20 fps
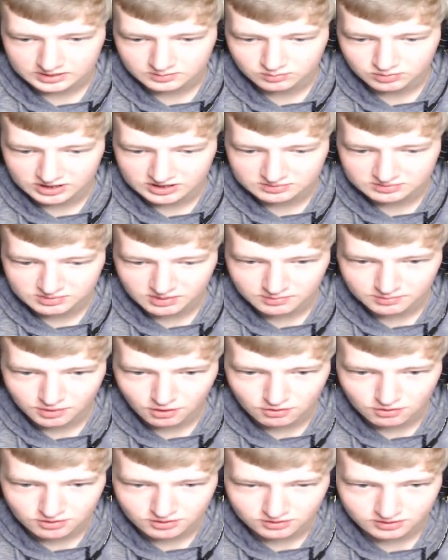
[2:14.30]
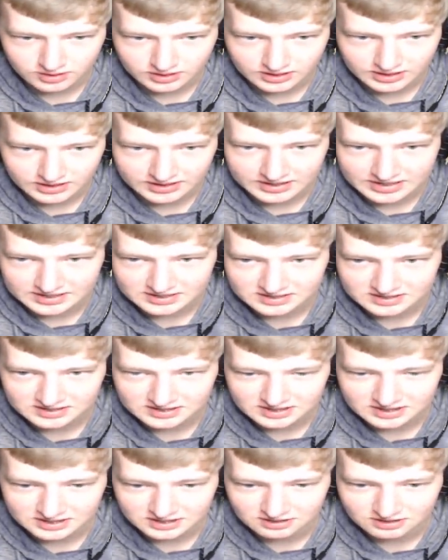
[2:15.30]
placed my boat and I can't
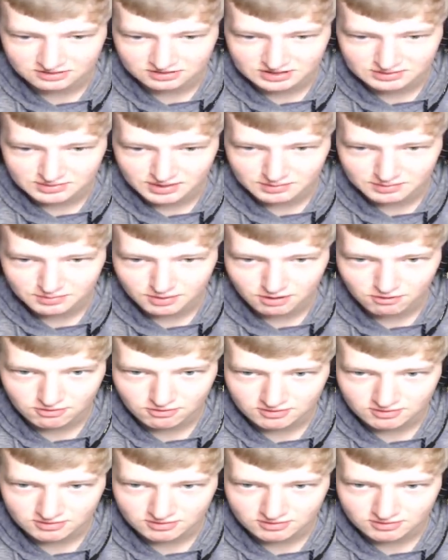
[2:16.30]
see it. Do you see my boat?